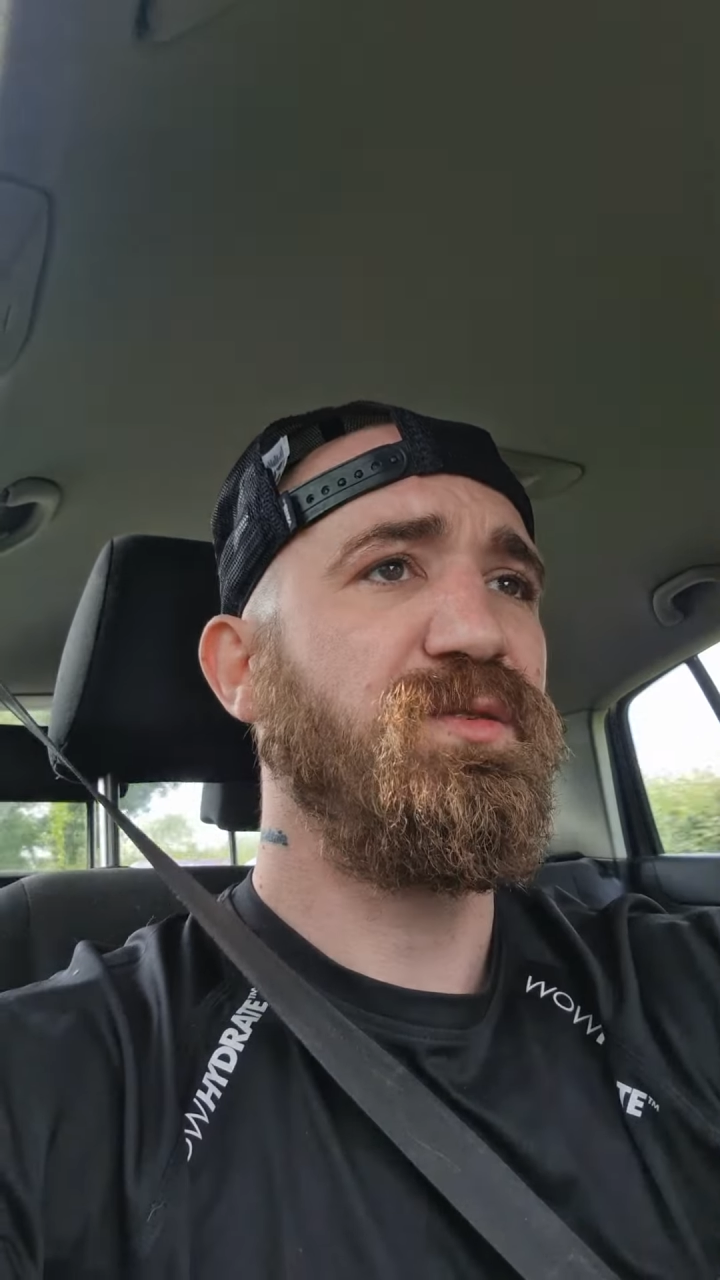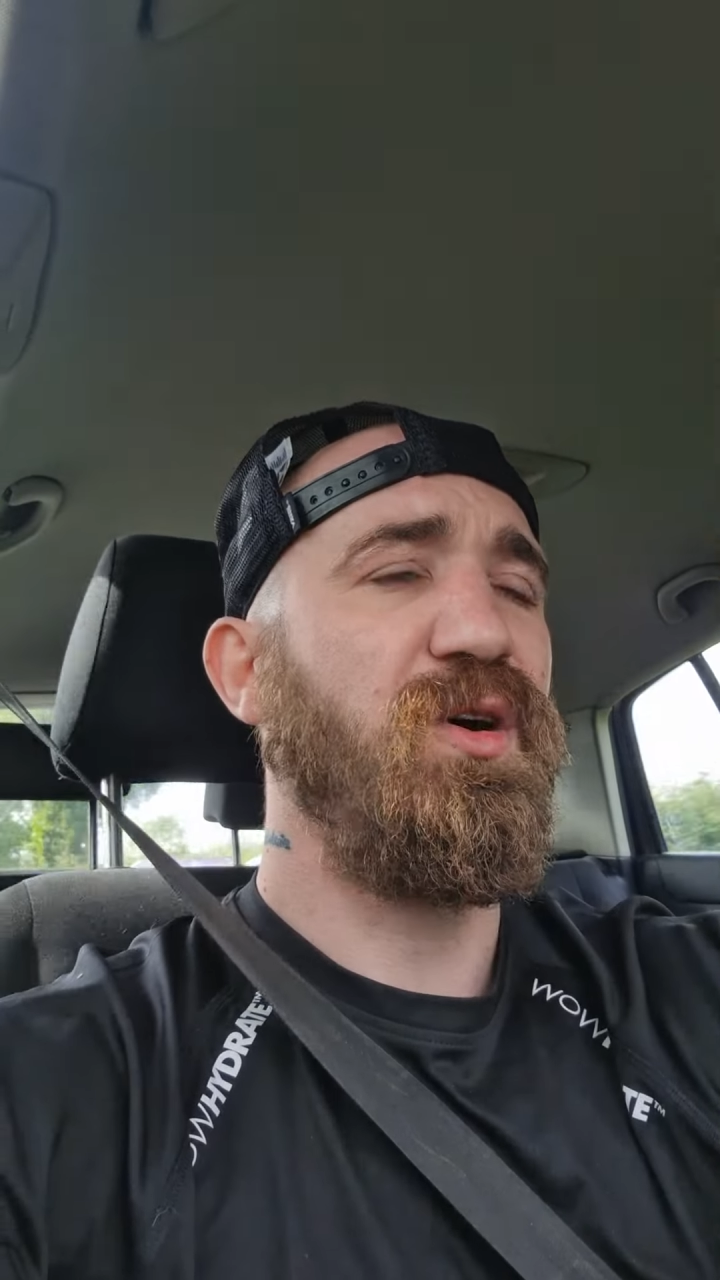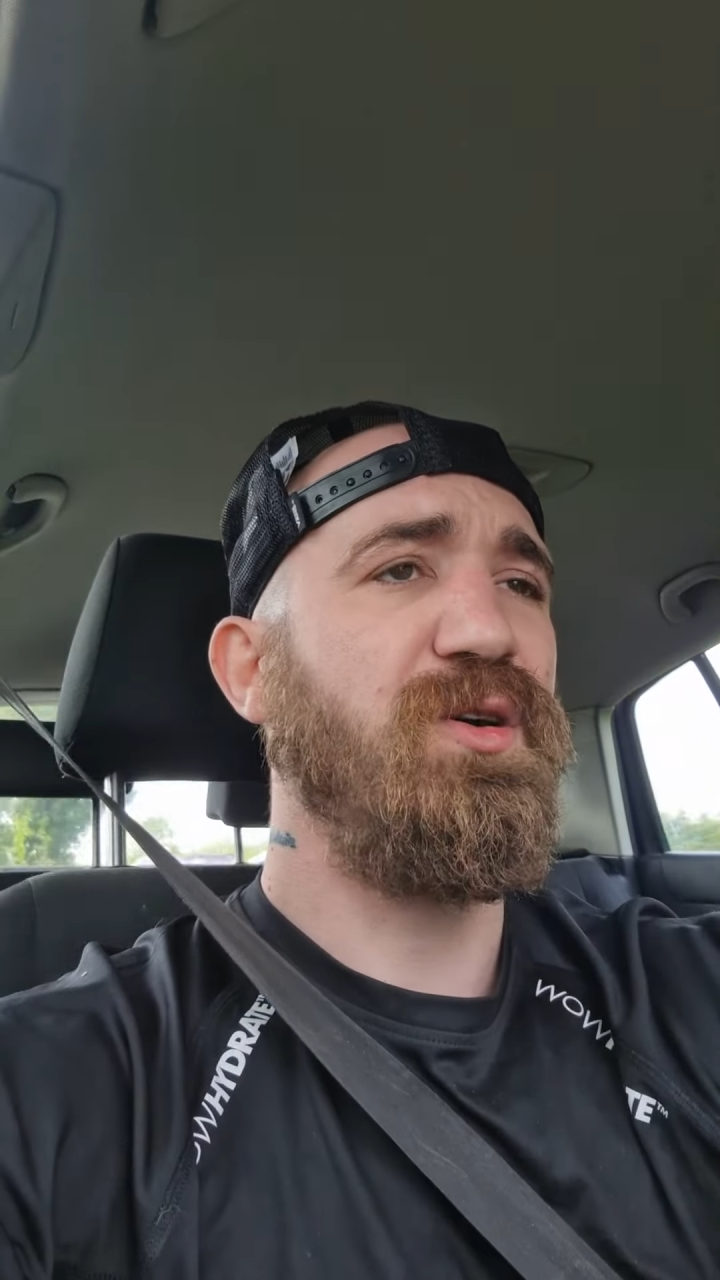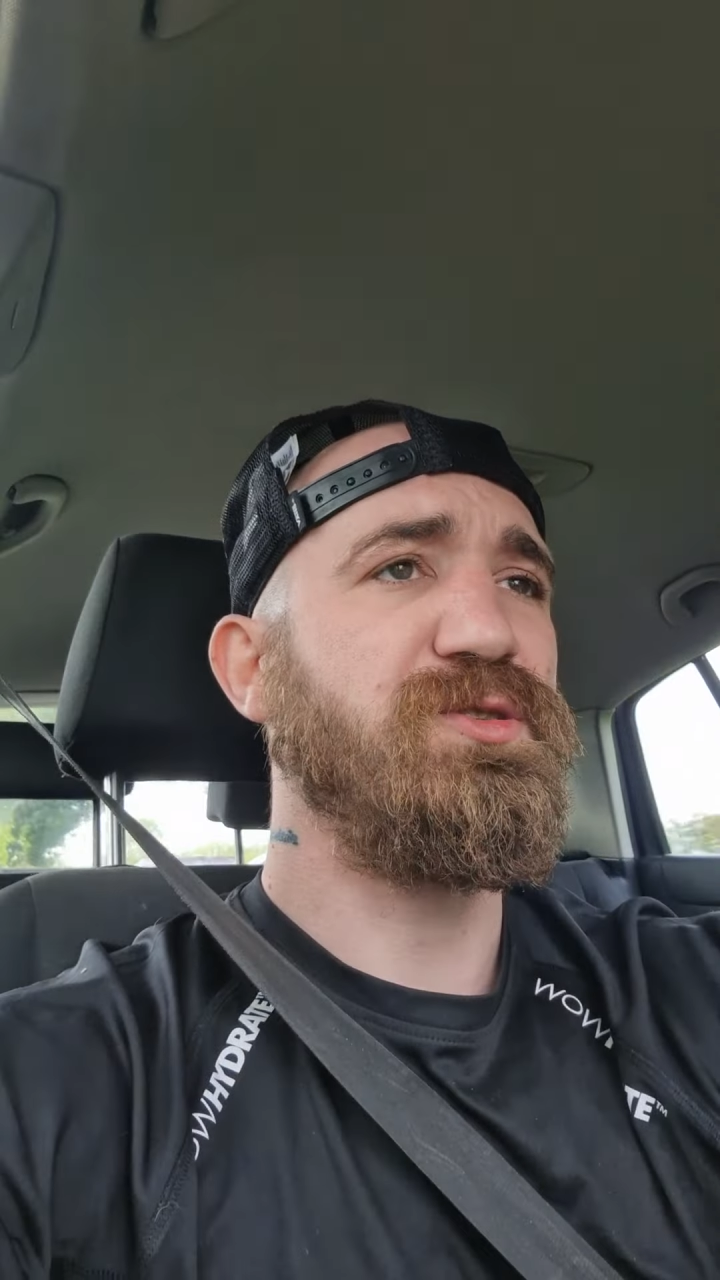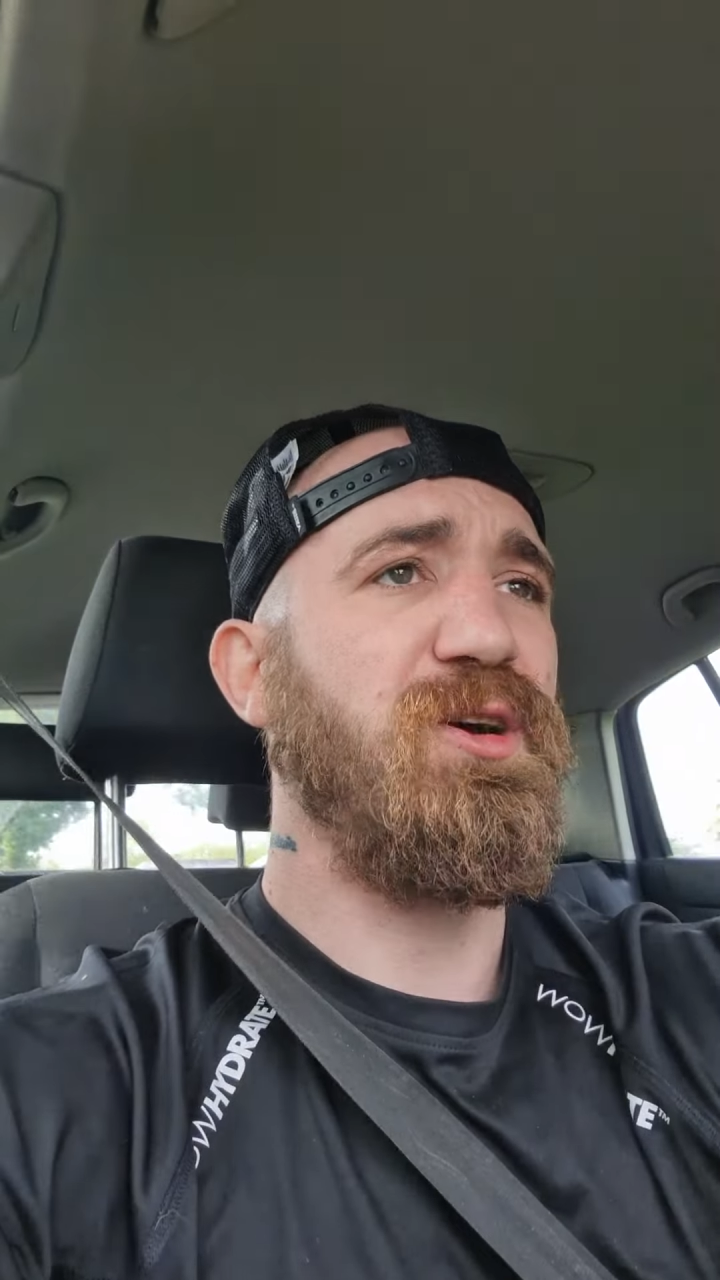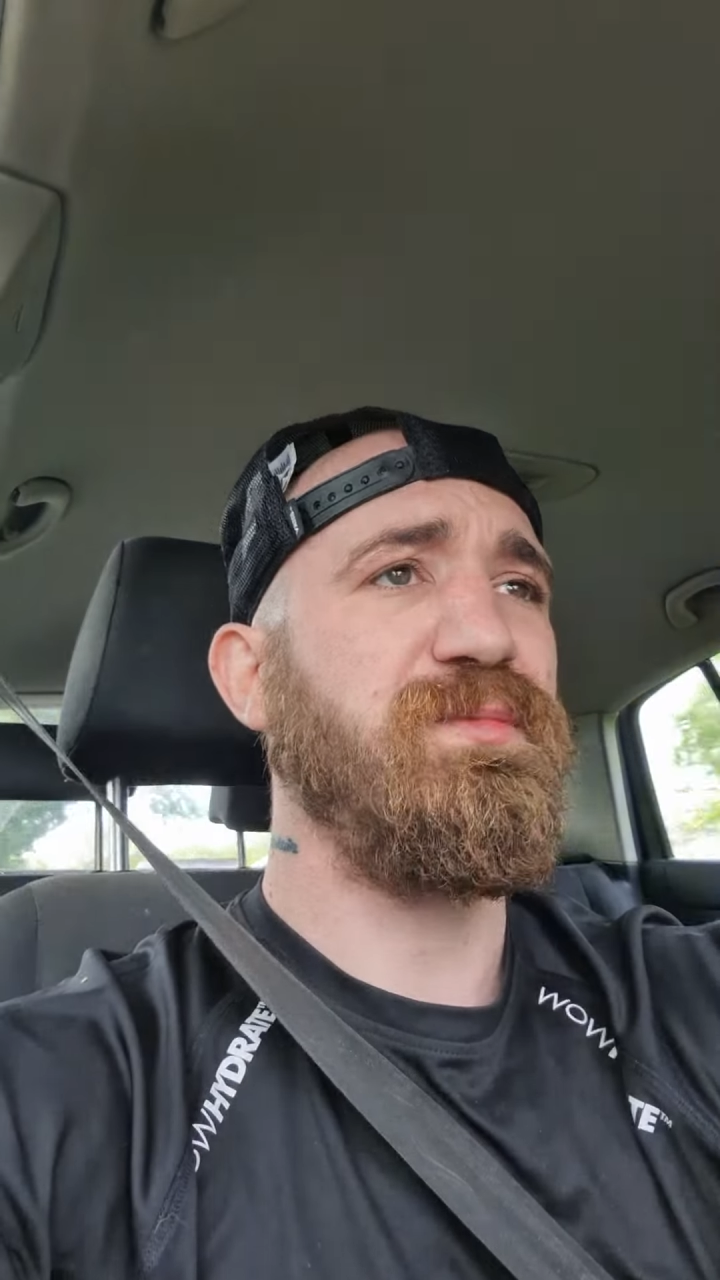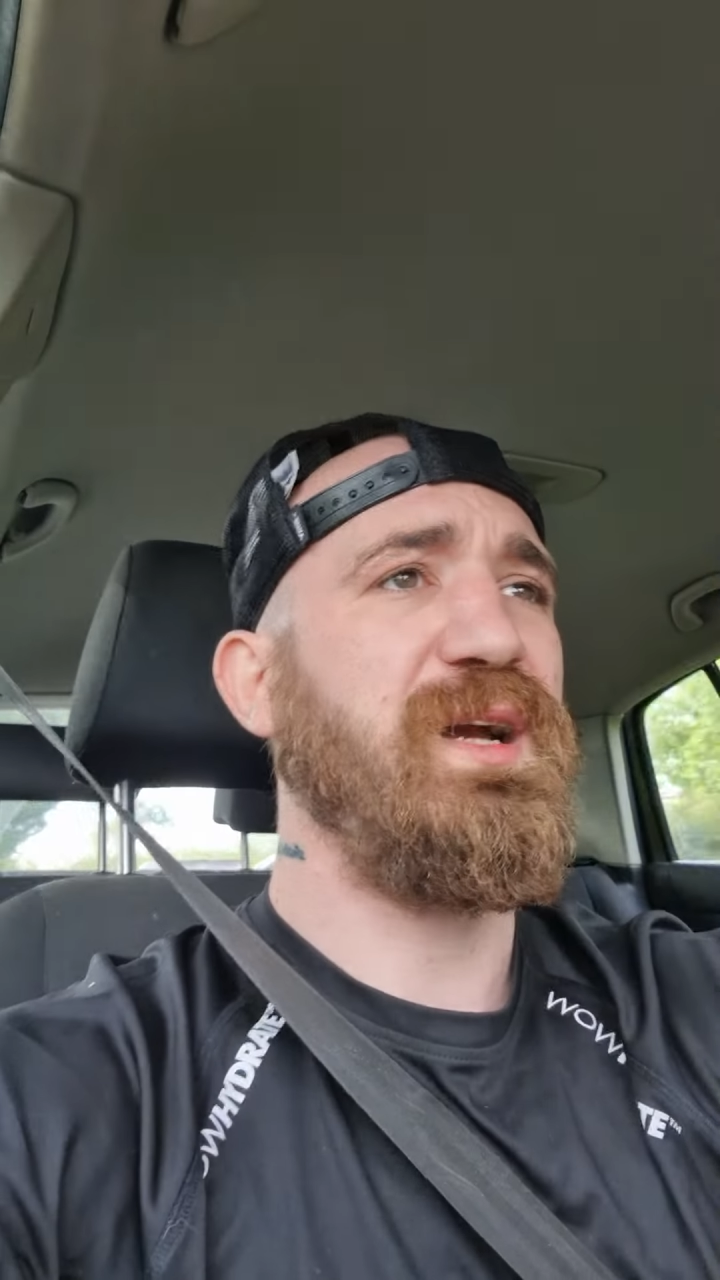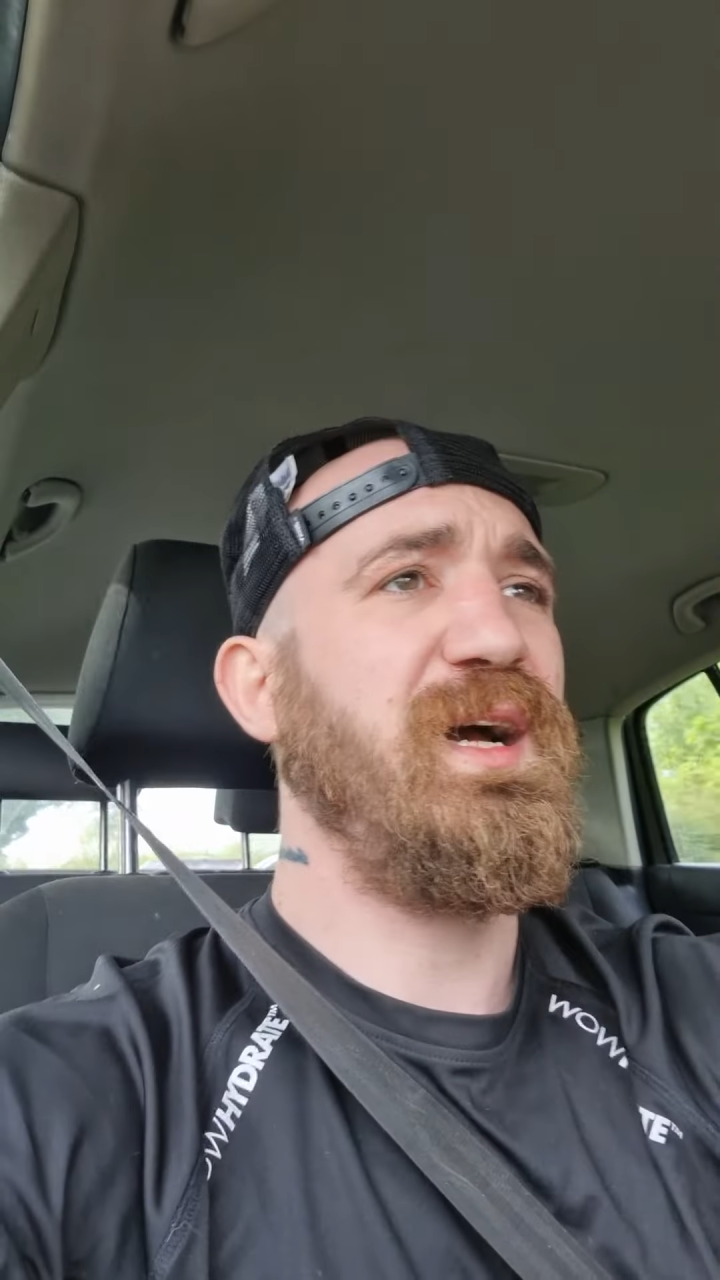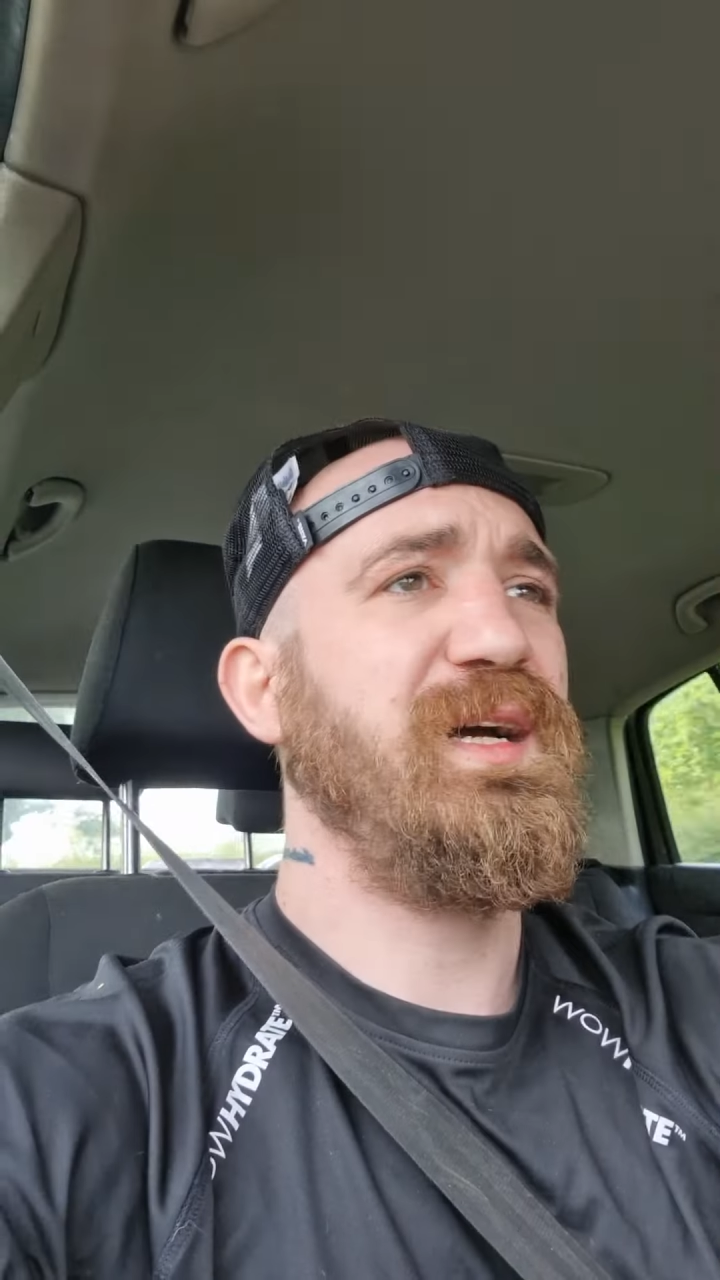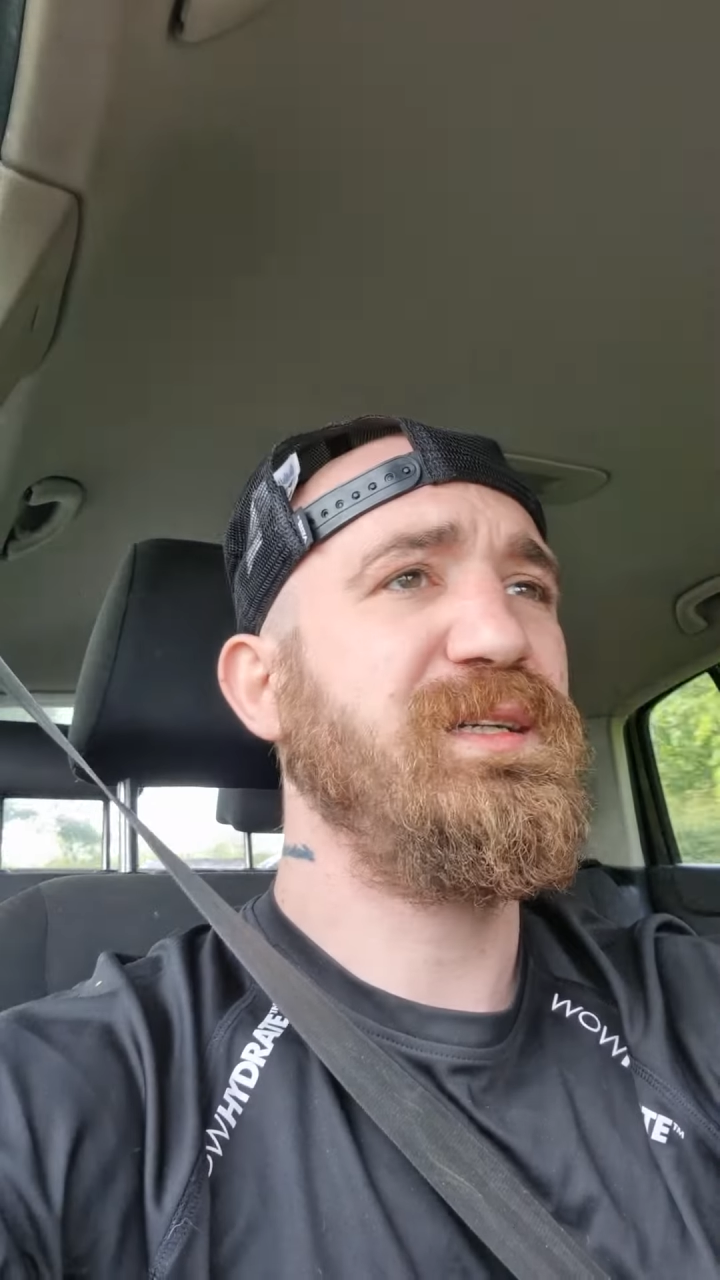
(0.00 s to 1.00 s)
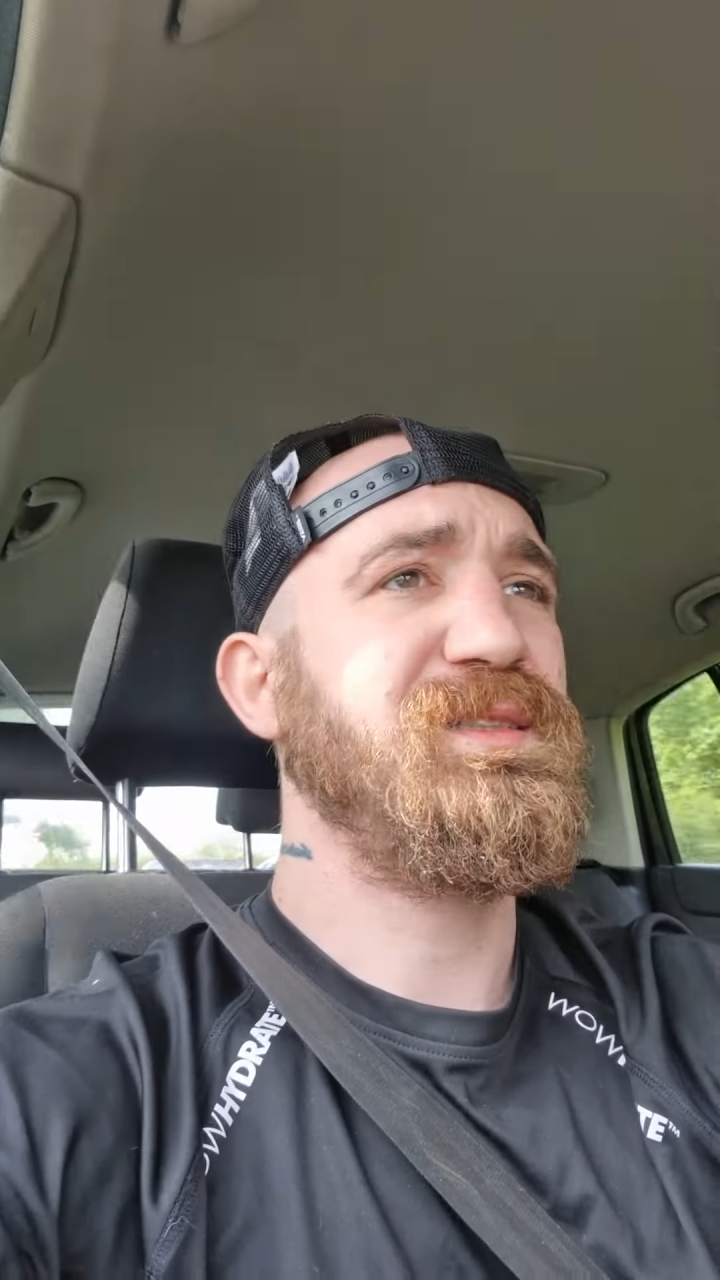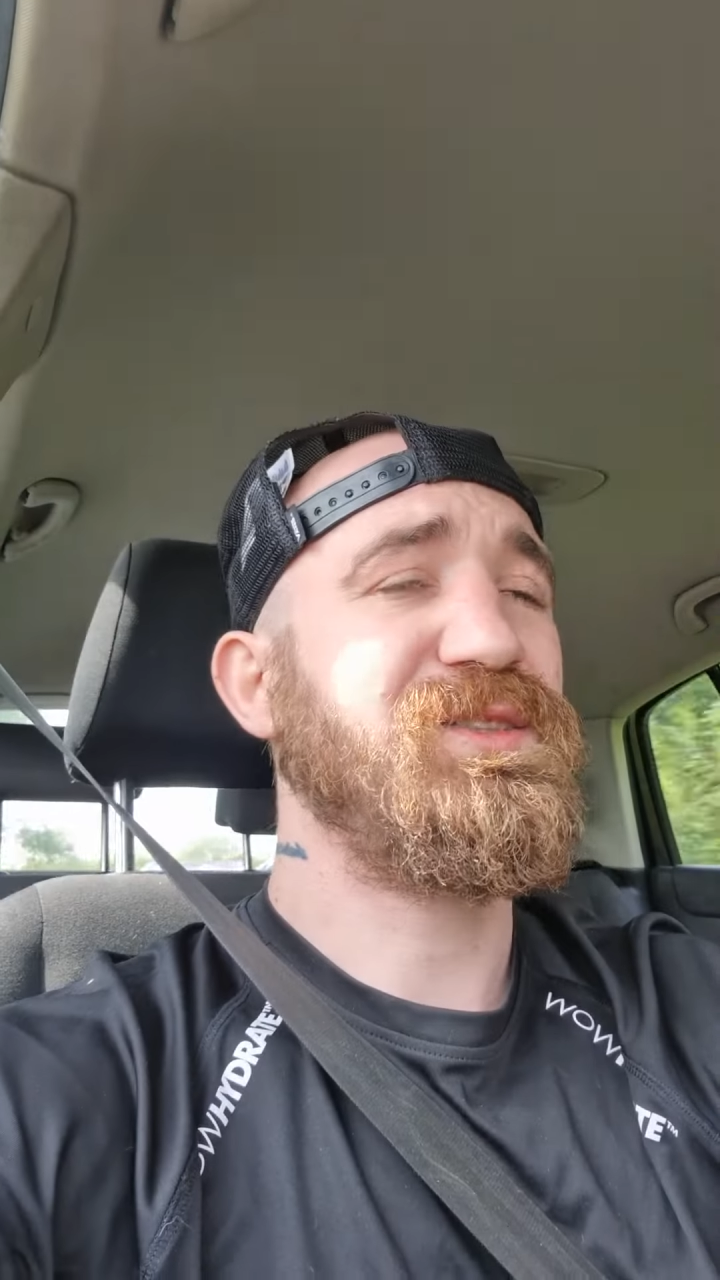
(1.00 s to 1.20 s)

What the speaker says: all top guys,